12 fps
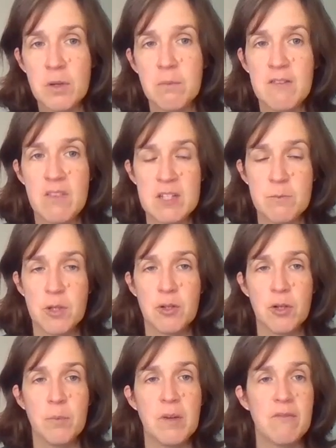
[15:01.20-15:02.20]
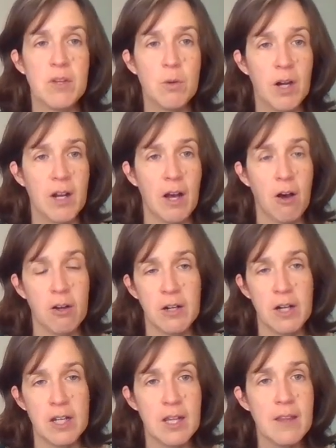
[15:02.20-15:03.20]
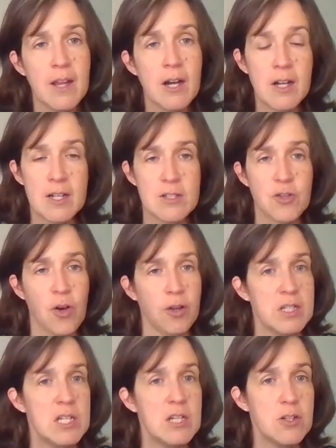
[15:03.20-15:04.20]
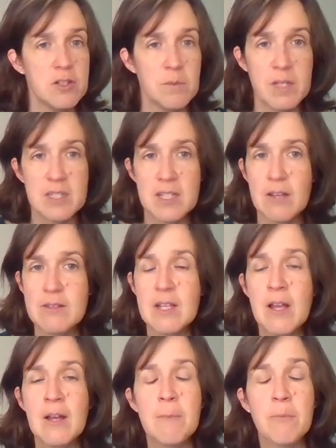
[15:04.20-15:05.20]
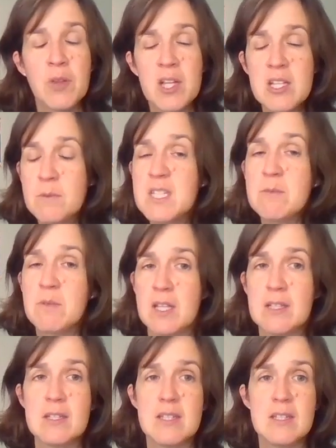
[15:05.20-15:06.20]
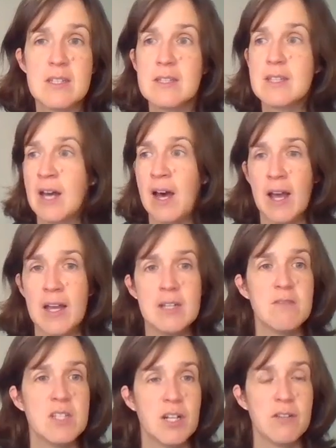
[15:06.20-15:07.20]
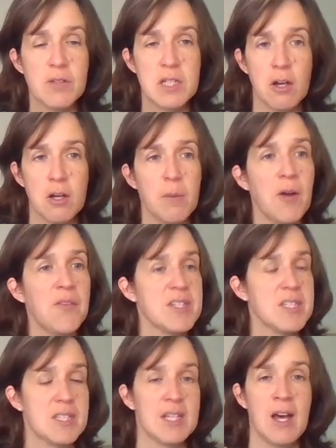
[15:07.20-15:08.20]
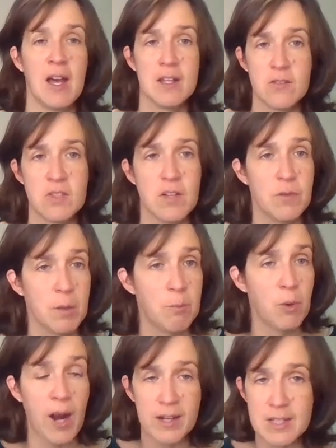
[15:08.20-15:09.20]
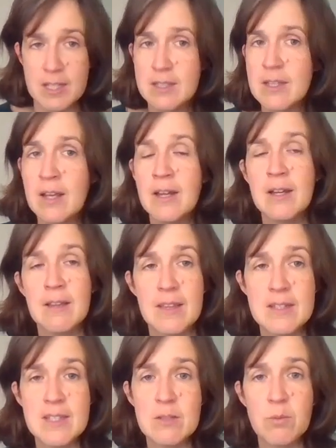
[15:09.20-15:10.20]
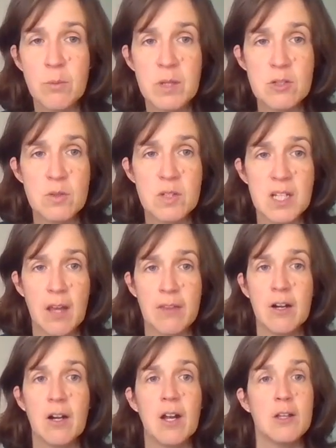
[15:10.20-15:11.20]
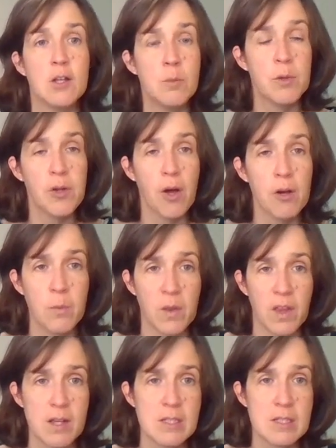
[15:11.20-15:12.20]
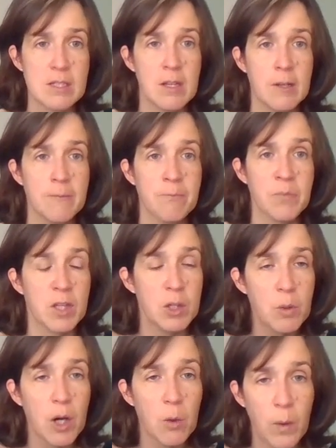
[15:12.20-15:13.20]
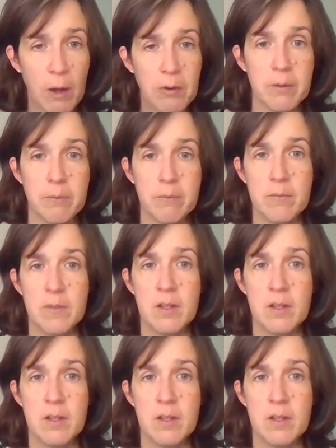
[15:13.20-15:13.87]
join my Facebook group if you are not already in there. It is called Teachers in Business. Please, please, please. This is the kind of stuff we talk about. This is the kind of stuff we practice. This is what we do together, and you belong with us. You are welcome.